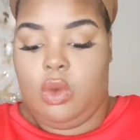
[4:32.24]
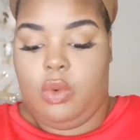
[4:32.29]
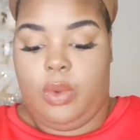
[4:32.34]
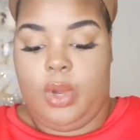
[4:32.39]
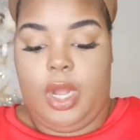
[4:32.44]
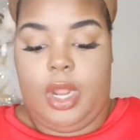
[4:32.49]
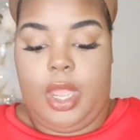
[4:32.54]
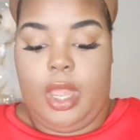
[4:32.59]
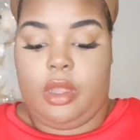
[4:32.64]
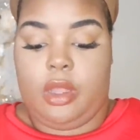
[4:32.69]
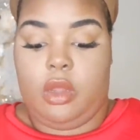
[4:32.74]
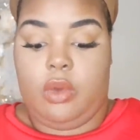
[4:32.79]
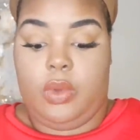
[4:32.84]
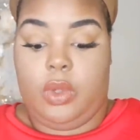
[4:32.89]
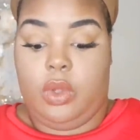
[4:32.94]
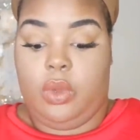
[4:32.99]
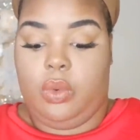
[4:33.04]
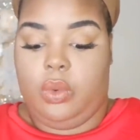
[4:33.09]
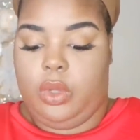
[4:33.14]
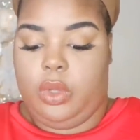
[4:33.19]
what I got going
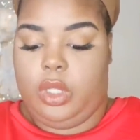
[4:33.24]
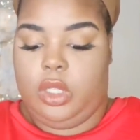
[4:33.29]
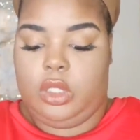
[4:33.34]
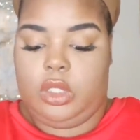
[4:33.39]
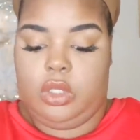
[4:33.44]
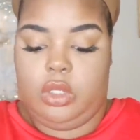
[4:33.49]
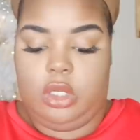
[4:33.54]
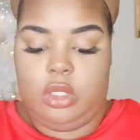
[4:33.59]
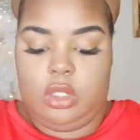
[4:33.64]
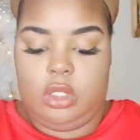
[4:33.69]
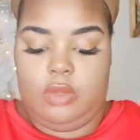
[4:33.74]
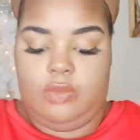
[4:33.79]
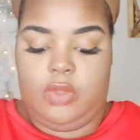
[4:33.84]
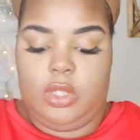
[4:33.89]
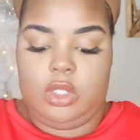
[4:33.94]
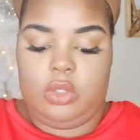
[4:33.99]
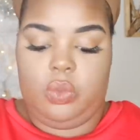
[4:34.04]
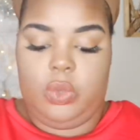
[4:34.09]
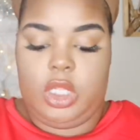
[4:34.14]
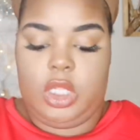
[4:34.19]
on. So if
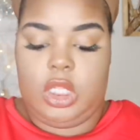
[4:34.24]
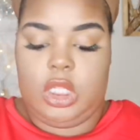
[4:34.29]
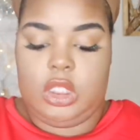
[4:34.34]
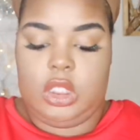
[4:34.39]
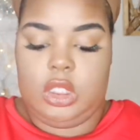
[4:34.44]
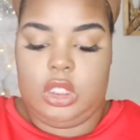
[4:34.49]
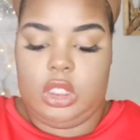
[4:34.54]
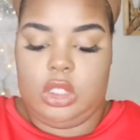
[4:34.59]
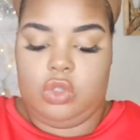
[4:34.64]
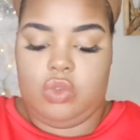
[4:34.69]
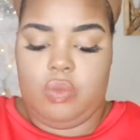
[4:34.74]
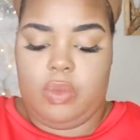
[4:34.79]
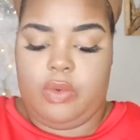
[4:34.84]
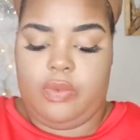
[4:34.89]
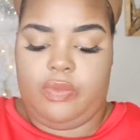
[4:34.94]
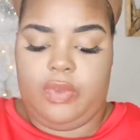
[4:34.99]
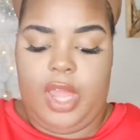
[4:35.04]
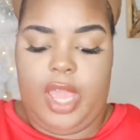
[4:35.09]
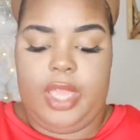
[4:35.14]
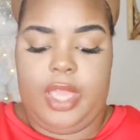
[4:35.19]
this wig doesn't sit super
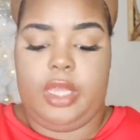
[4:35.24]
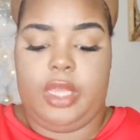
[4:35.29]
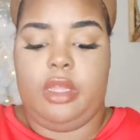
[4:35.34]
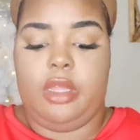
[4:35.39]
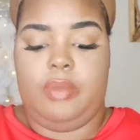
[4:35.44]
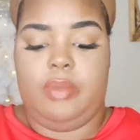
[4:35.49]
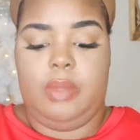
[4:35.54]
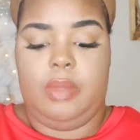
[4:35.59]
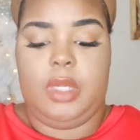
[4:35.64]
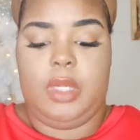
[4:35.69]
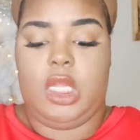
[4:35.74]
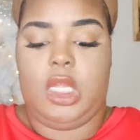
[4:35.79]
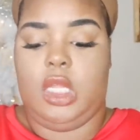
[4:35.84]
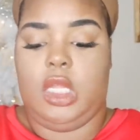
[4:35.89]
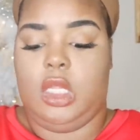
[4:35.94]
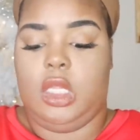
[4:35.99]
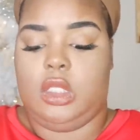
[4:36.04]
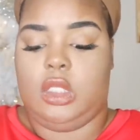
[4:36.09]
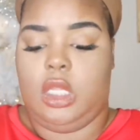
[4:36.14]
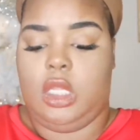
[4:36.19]
flat, it could be
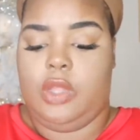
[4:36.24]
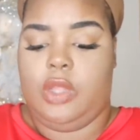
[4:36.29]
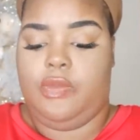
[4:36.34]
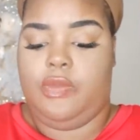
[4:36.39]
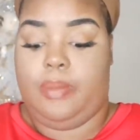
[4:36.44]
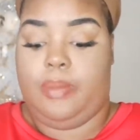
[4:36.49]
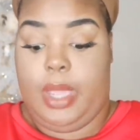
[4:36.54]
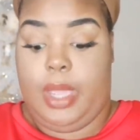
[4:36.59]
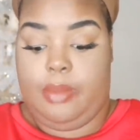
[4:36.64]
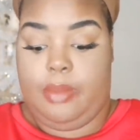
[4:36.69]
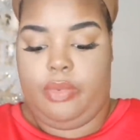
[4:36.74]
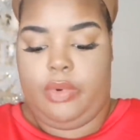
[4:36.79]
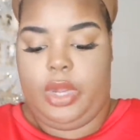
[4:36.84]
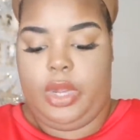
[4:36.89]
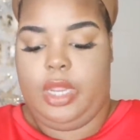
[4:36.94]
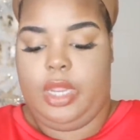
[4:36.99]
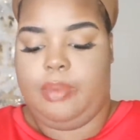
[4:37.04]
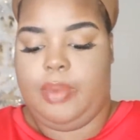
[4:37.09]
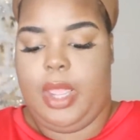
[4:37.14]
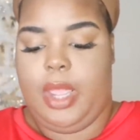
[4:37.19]
because of my
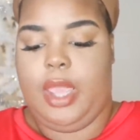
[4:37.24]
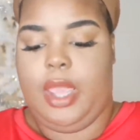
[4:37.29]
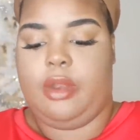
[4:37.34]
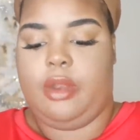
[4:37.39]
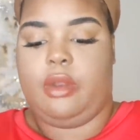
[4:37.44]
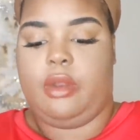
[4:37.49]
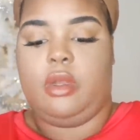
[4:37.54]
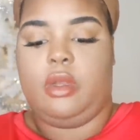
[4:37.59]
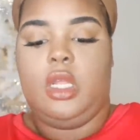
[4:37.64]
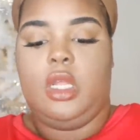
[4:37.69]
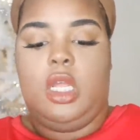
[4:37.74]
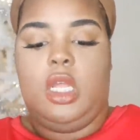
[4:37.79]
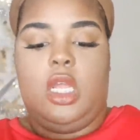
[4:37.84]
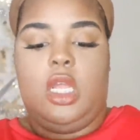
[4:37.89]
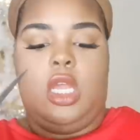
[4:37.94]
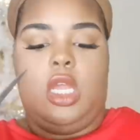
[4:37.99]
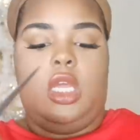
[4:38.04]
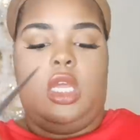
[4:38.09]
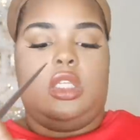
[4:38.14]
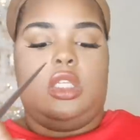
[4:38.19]
braid pattern.
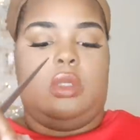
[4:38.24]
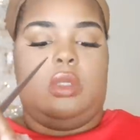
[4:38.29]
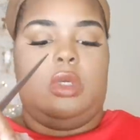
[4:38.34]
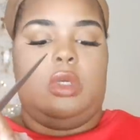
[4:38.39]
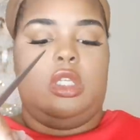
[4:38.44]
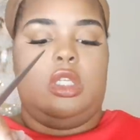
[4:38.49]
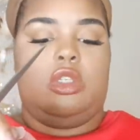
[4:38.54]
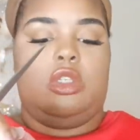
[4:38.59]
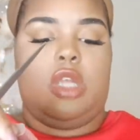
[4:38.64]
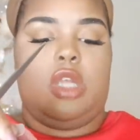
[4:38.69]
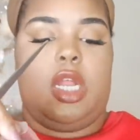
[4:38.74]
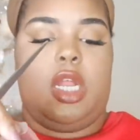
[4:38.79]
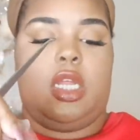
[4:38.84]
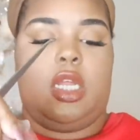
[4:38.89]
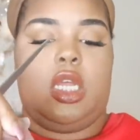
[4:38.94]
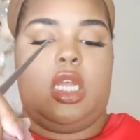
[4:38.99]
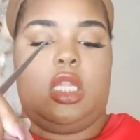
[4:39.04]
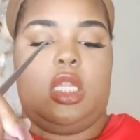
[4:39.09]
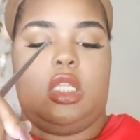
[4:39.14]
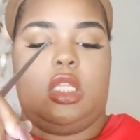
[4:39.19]
So I'm going to try to
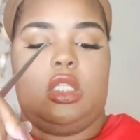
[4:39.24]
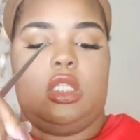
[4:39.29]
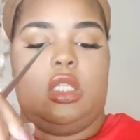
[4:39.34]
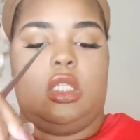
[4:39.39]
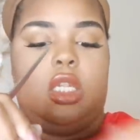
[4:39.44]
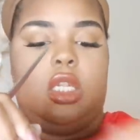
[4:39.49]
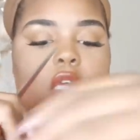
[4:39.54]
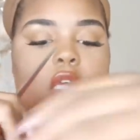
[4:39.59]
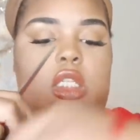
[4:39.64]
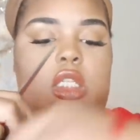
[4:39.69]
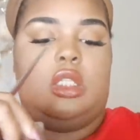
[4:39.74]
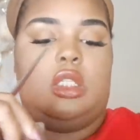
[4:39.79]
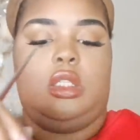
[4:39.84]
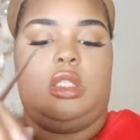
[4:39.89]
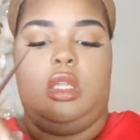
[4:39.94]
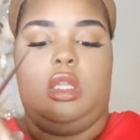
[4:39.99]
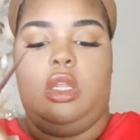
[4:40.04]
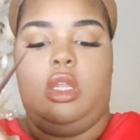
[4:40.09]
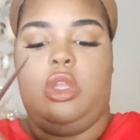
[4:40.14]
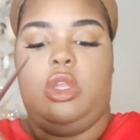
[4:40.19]
cut this
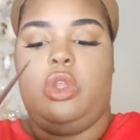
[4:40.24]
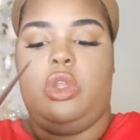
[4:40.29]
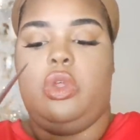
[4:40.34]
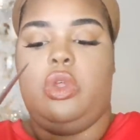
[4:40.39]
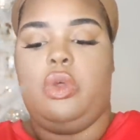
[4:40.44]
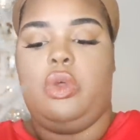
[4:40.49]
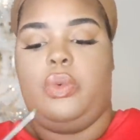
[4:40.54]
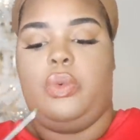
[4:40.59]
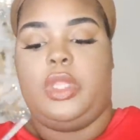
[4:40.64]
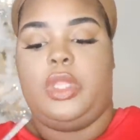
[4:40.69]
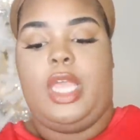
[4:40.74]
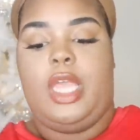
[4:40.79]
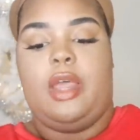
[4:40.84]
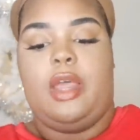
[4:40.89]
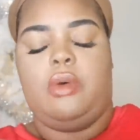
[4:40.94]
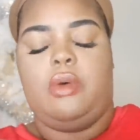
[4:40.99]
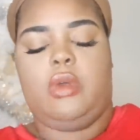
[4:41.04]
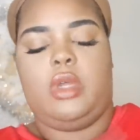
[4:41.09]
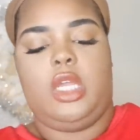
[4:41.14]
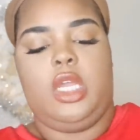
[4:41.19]
lace
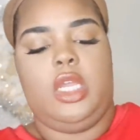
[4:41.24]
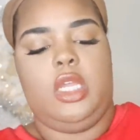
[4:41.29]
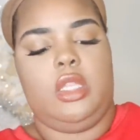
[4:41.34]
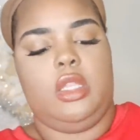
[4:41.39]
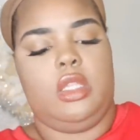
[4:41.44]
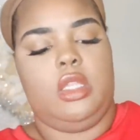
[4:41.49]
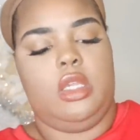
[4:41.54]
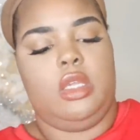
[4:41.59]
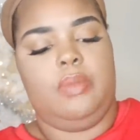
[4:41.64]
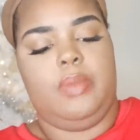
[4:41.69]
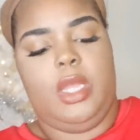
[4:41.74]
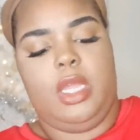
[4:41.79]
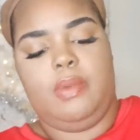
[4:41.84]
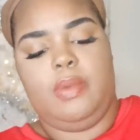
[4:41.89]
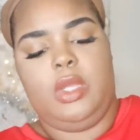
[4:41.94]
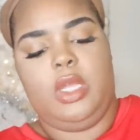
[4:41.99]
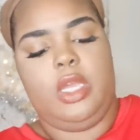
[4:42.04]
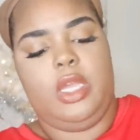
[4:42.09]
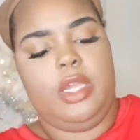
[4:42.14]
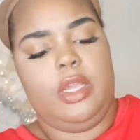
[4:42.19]
without cutting the
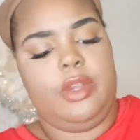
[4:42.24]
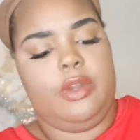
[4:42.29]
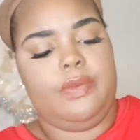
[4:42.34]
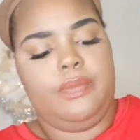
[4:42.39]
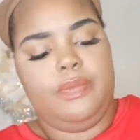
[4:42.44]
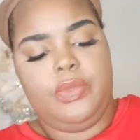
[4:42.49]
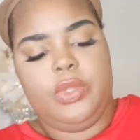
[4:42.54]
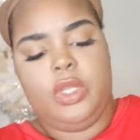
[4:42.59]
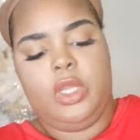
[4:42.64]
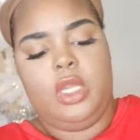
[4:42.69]
baby hair.